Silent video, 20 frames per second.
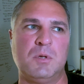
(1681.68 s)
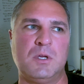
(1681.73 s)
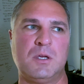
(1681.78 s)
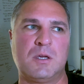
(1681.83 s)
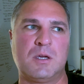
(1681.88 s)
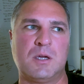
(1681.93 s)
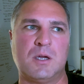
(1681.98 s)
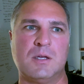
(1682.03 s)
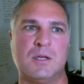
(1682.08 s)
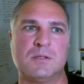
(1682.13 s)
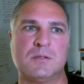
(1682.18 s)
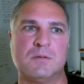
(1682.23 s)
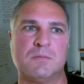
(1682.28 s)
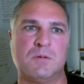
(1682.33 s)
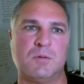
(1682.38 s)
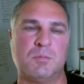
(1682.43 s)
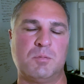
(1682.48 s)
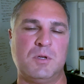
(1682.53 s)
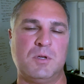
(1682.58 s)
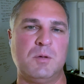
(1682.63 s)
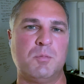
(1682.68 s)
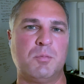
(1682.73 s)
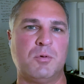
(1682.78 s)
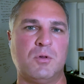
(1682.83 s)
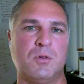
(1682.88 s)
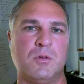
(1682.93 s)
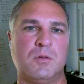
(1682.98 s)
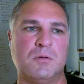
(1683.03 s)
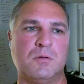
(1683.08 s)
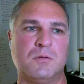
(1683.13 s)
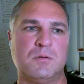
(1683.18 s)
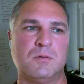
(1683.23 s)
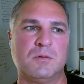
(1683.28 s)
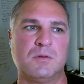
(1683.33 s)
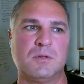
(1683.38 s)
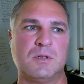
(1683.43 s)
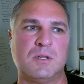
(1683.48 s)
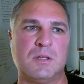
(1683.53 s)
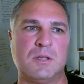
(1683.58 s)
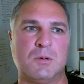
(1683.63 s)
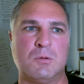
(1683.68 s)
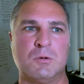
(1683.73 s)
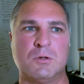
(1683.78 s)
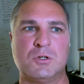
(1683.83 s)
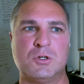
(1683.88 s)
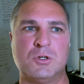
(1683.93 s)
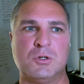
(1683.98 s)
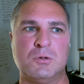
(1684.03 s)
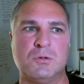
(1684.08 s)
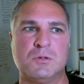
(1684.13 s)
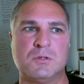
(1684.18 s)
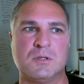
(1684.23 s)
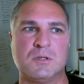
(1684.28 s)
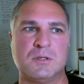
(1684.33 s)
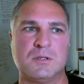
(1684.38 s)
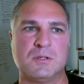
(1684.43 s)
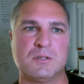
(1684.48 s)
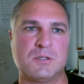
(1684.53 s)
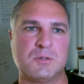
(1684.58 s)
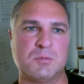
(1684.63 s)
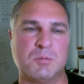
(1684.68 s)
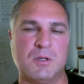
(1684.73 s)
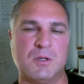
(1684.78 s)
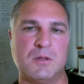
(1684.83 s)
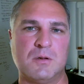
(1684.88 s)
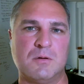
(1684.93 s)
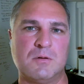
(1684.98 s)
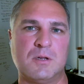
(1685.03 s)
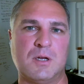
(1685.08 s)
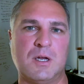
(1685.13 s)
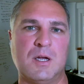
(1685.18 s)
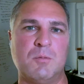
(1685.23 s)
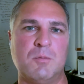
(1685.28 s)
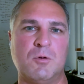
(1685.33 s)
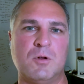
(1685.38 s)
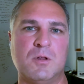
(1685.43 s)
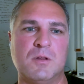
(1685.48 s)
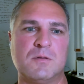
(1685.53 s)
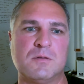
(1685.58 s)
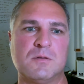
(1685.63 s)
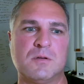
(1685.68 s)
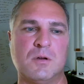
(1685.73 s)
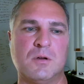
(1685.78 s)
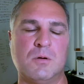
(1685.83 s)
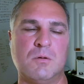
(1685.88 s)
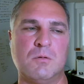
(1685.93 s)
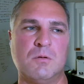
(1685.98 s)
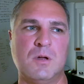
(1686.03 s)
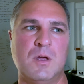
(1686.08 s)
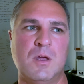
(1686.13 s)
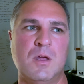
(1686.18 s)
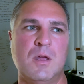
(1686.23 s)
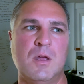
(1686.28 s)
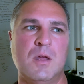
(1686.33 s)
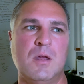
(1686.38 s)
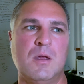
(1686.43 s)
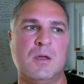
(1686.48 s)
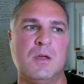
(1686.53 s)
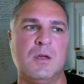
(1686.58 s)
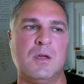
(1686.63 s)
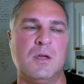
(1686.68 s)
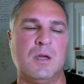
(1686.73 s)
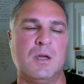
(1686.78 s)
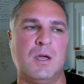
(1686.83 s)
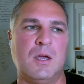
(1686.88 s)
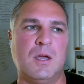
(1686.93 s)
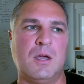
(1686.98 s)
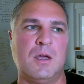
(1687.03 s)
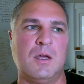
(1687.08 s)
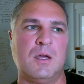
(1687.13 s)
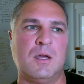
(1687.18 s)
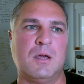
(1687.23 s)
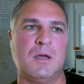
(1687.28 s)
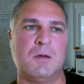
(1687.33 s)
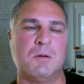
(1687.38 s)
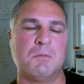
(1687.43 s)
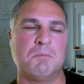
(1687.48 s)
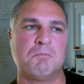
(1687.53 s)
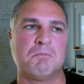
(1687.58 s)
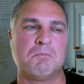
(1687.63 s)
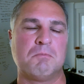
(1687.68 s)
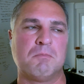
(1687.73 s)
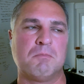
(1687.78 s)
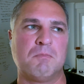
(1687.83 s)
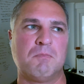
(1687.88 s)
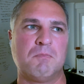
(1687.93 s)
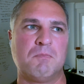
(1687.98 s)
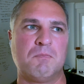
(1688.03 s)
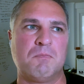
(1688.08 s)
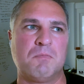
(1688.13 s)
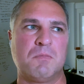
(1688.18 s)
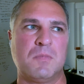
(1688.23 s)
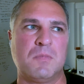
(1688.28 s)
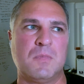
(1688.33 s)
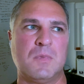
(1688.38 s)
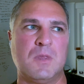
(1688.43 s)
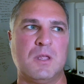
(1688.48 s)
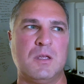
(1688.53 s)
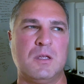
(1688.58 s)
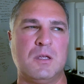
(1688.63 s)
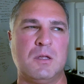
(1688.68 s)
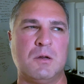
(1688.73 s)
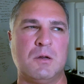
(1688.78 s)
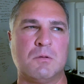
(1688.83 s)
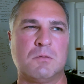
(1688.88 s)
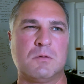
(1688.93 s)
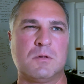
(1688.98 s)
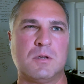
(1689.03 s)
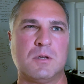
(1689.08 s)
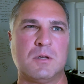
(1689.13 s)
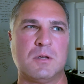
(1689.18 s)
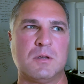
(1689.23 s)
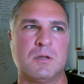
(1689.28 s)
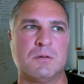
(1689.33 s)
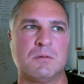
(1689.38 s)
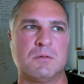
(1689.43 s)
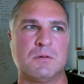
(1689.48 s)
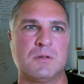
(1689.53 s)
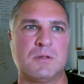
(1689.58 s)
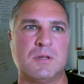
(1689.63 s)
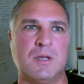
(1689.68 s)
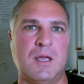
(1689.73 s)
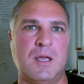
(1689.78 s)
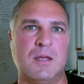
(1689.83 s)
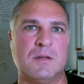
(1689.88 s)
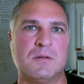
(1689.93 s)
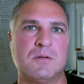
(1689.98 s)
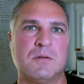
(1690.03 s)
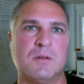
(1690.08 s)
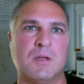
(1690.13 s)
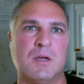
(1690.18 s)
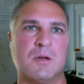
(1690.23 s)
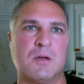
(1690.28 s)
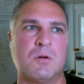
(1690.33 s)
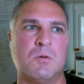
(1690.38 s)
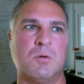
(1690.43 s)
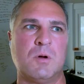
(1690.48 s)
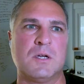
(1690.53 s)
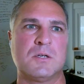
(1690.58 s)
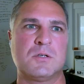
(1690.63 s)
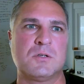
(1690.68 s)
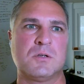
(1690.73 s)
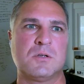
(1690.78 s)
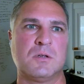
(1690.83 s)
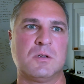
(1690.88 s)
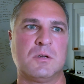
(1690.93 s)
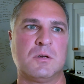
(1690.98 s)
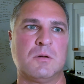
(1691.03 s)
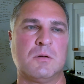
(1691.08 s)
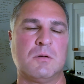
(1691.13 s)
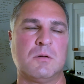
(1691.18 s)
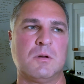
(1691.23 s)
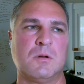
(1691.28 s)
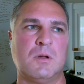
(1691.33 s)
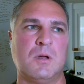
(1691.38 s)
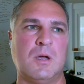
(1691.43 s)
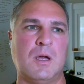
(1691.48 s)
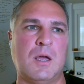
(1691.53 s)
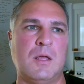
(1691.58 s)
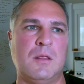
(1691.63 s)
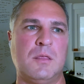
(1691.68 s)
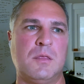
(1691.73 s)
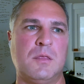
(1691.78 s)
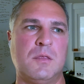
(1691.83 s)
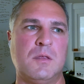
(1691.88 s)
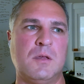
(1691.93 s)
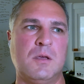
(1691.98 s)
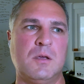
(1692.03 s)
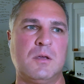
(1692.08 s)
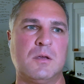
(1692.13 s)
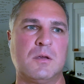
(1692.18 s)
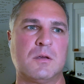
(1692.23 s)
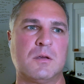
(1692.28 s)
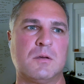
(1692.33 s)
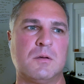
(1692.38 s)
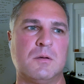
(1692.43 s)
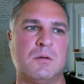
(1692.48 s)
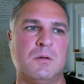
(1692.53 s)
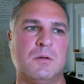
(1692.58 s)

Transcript: because of the people that they were choosing to spend their time with. So, um, to answer that question, I think